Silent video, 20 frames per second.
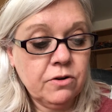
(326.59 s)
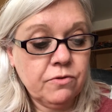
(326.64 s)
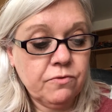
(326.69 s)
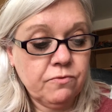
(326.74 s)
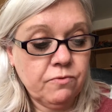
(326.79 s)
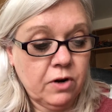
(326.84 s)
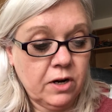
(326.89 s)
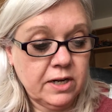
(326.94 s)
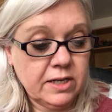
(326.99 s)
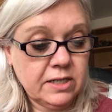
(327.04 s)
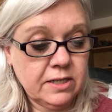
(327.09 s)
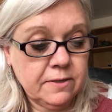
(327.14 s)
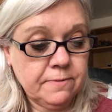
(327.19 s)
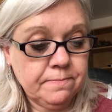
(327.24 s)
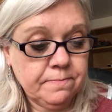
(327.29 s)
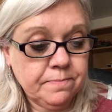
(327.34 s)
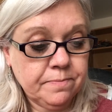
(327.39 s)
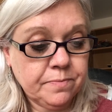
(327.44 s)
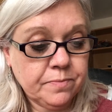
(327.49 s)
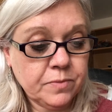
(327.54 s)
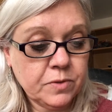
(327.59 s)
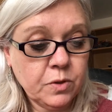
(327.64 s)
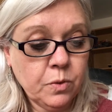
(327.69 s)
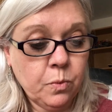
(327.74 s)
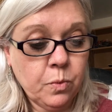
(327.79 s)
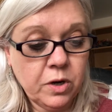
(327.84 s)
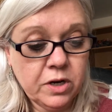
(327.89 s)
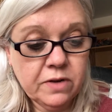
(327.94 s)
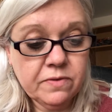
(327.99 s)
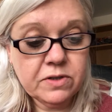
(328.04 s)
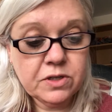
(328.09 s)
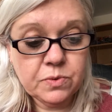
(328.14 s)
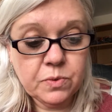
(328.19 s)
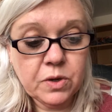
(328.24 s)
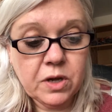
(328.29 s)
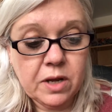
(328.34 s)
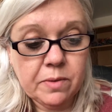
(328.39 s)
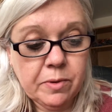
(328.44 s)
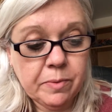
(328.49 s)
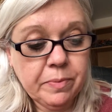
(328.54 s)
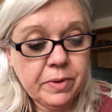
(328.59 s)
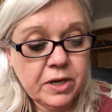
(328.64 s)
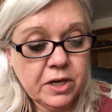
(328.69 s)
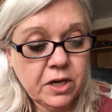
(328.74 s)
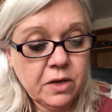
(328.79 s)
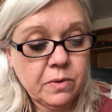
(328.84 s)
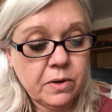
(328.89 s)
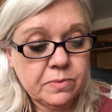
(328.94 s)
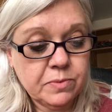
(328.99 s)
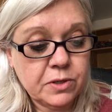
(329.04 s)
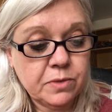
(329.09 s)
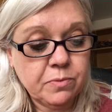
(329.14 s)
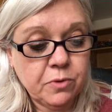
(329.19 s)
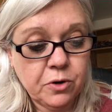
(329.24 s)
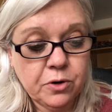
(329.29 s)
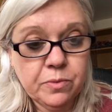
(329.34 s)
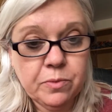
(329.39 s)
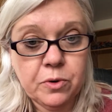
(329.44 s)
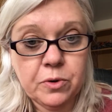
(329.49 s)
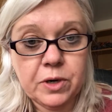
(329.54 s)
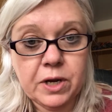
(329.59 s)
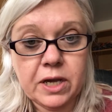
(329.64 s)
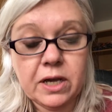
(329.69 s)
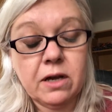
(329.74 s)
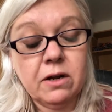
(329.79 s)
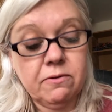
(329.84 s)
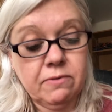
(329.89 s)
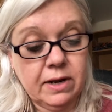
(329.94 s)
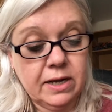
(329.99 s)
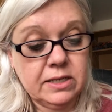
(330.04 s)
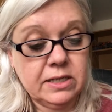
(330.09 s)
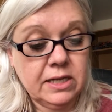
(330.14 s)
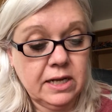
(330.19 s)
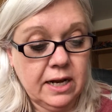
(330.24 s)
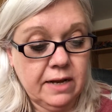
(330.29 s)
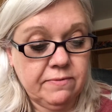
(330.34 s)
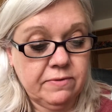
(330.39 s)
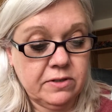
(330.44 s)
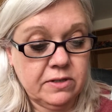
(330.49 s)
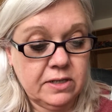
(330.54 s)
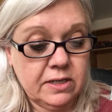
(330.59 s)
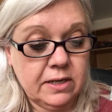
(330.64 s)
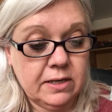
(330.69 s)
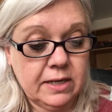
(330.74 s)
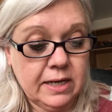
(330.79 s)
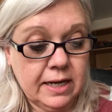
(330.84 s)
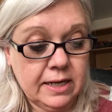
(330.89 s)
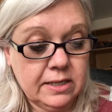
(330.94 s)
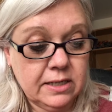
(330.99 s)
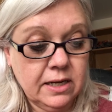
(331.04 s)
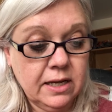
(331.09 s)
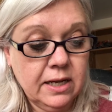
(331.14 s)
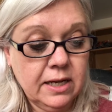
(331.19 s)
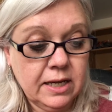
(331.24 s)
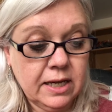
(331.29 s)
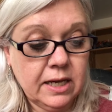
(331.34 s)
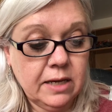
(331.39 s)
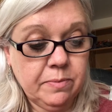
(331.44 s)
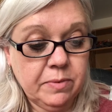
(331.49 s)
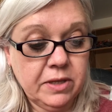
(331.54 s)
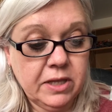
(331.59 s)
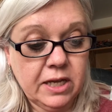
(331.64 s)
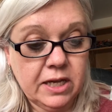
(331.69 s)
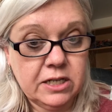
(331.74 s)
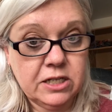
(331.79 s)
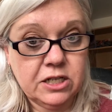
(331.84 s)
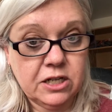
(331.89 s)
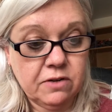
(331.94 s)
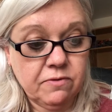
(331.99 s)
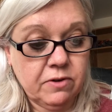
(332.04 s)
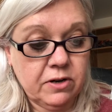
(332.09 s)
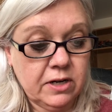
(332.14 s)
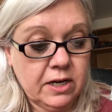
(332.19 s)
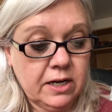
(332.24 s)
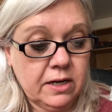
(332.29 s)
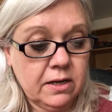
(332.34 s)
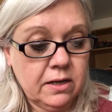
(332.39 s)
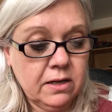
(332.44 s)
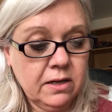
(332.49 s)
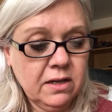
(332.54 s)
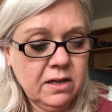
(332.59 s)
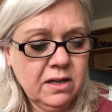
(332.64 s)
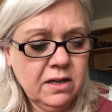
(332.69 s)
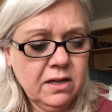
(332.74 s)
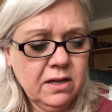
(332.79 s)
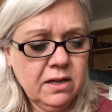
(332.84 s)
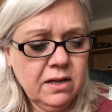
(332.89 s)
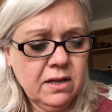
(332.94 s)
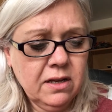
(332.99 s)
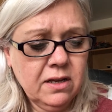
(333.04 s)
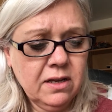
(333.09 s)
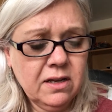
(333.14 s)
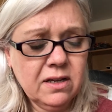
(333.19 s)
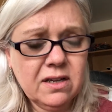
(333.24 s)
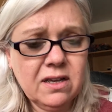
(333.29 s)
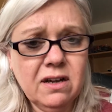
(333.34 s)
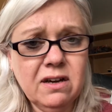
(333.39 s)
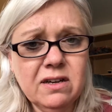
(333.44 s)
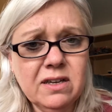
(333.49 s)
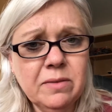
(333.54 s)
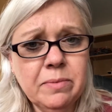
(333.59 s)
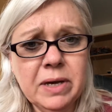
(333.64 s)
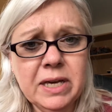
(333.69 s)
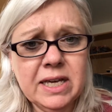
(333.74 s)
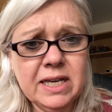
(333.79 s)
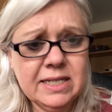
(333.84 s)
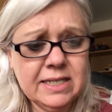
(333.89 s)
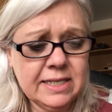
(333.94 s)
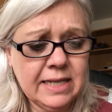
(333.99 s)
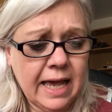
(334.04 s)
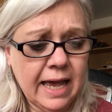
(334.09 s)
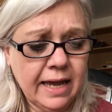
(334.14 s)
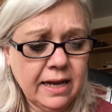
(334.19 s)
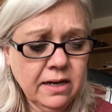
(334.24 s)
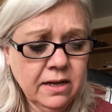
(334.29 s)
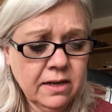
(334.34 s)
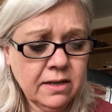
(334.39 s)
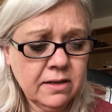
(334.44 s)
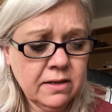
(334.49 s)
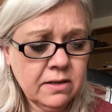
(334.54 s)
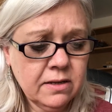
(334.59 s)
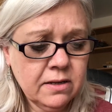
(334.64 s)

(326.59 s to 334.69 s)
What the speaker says: Right, one of us will come and pick you up tomorrow morning around 11, said Dad, keeping the engine running. Can't you make it 10?